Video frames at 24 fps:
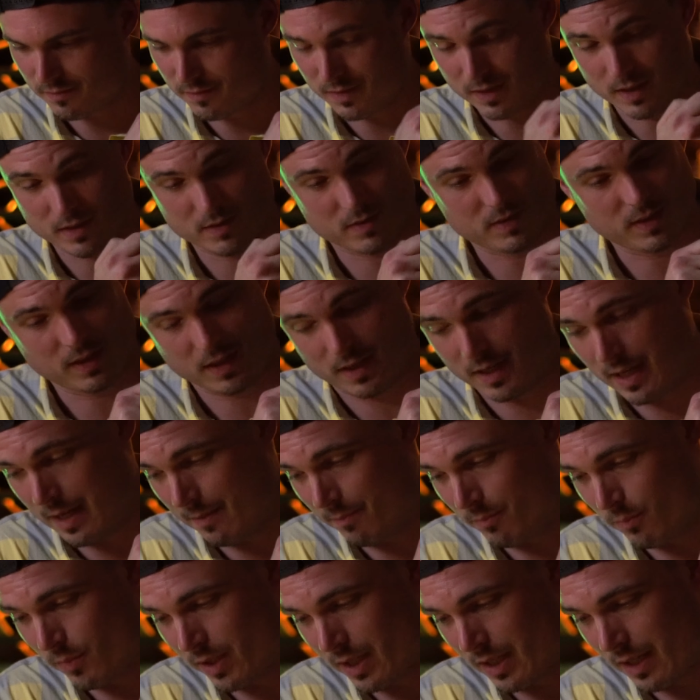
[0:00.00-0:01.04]
And he's like,
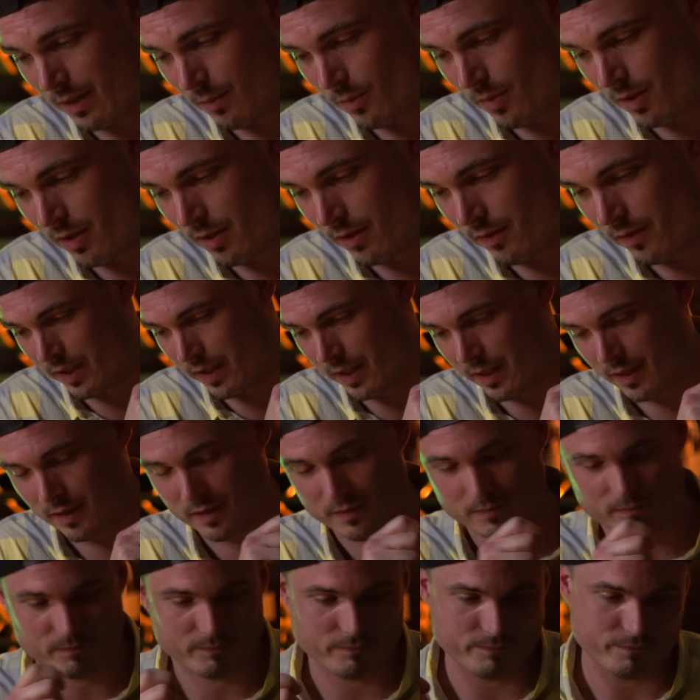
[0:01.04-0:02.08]
yep, we got a one
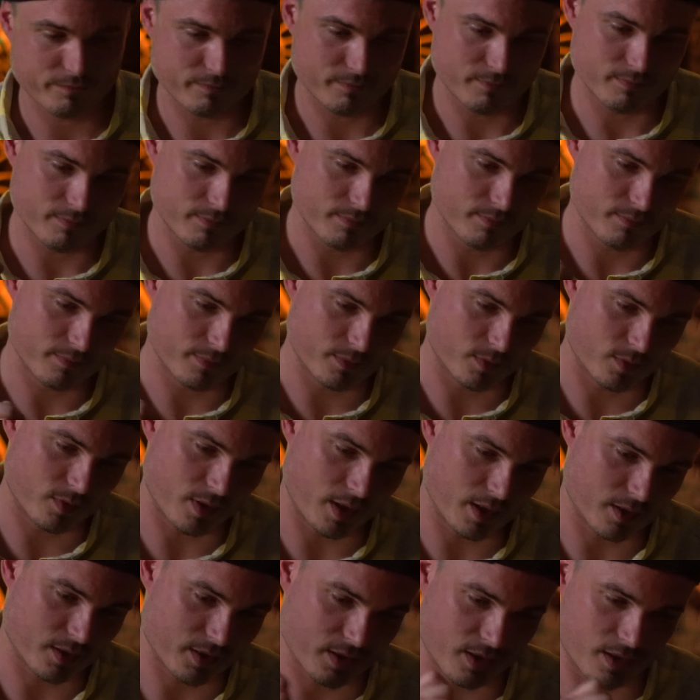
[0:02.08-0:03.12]
here.
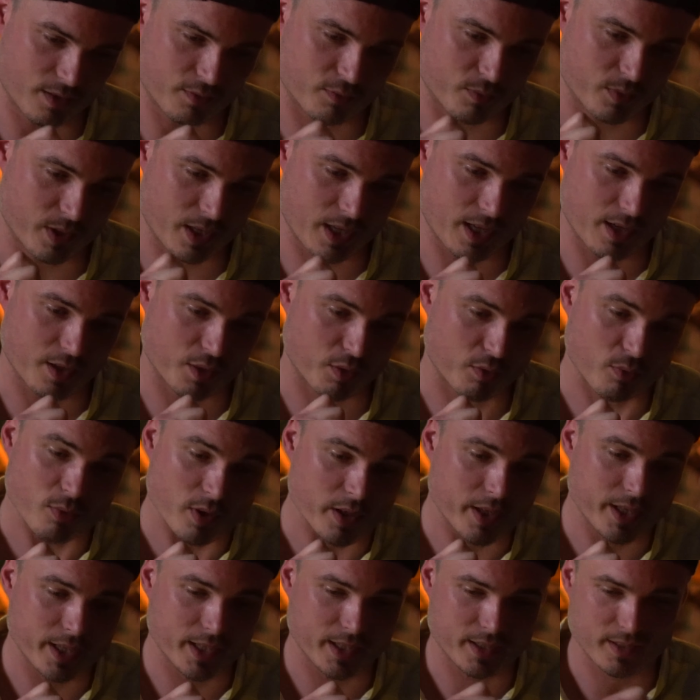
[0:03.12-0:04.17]
Scratched off. We got a
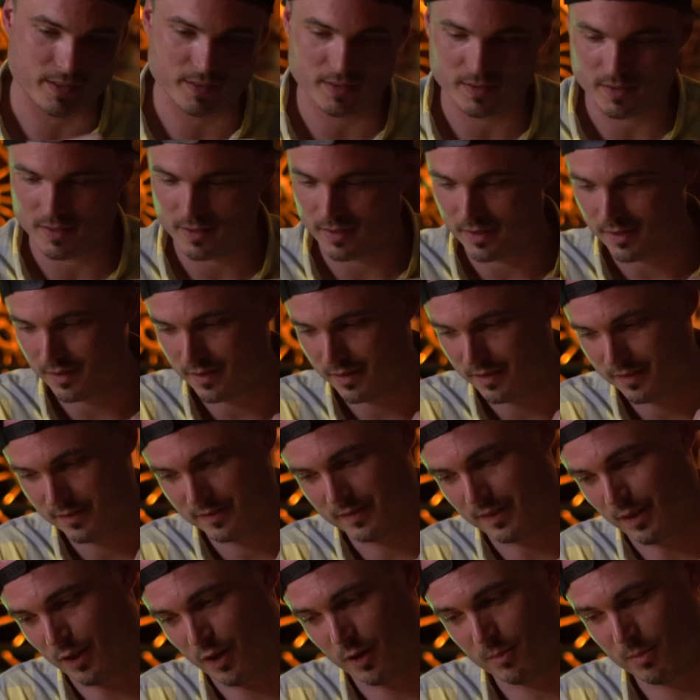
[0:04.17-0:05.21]
three.
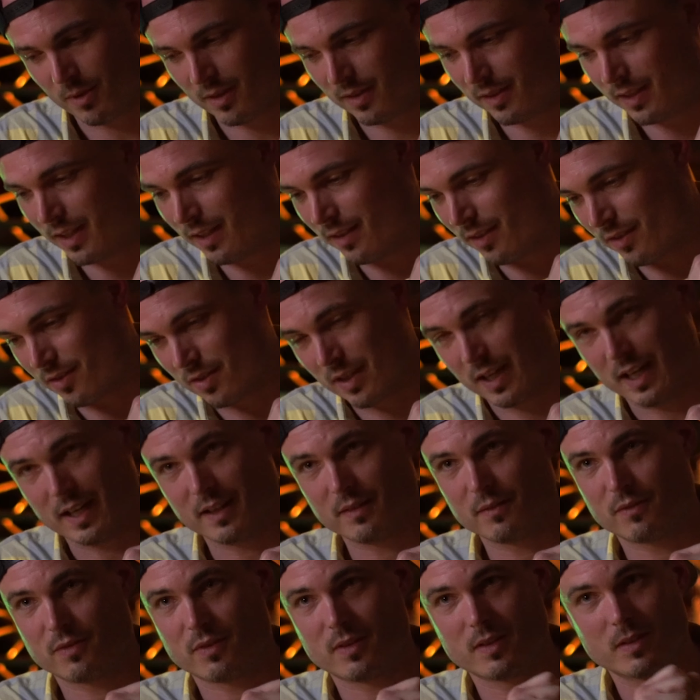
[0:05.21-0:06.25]
Herb on the other
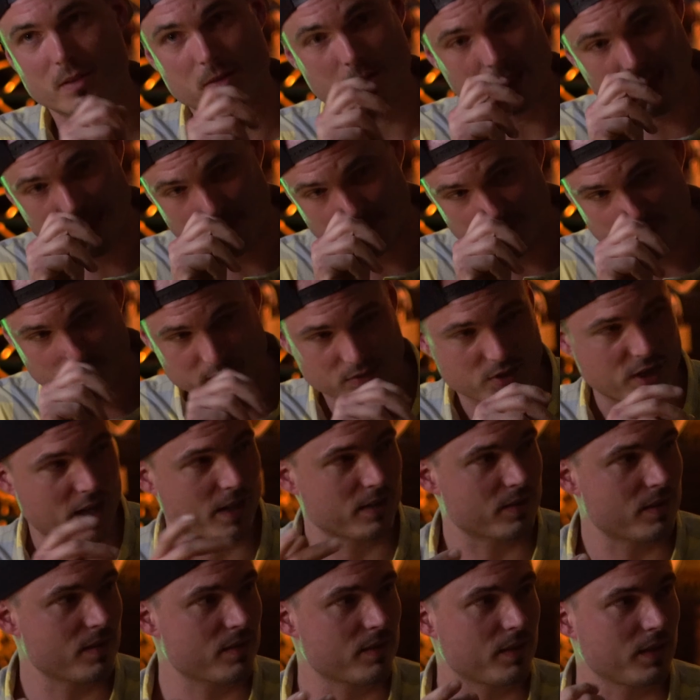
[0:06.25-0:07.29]
side in front of the chassis,
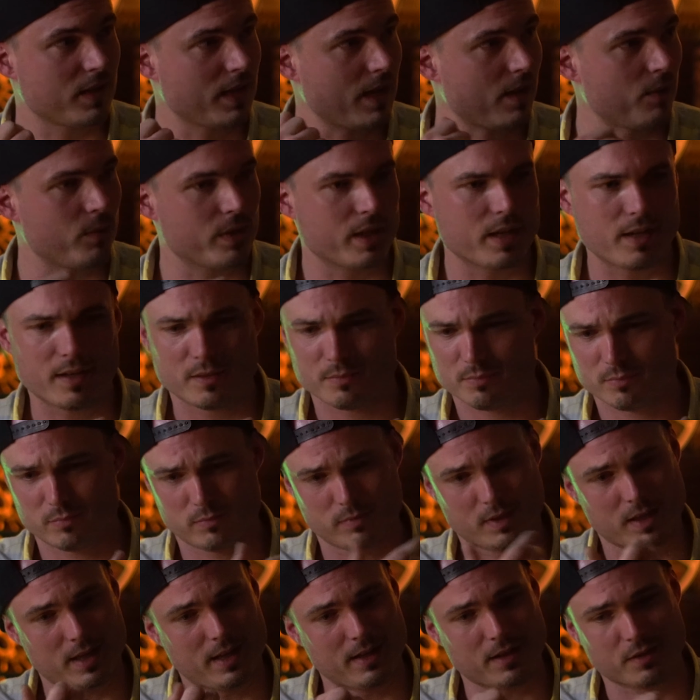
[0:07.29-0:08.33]
chassis like, yeah, we got a
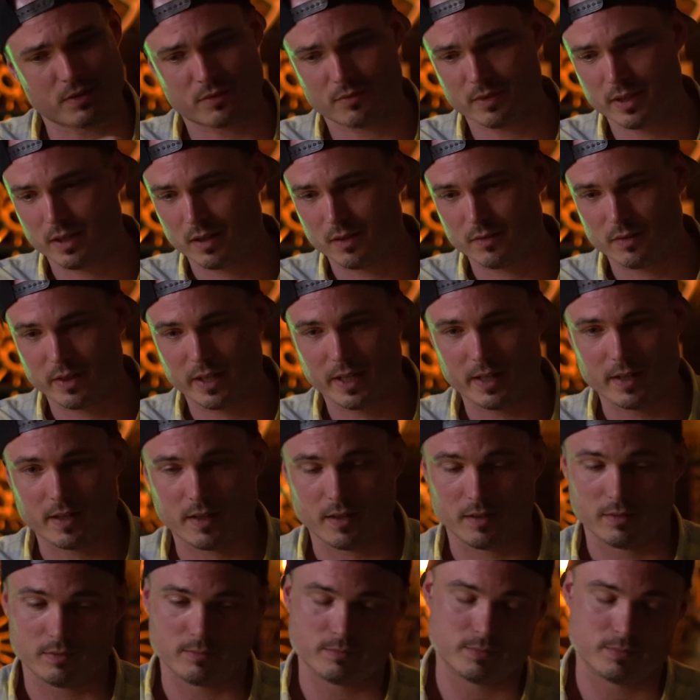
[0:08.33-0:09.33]
we got a three over here.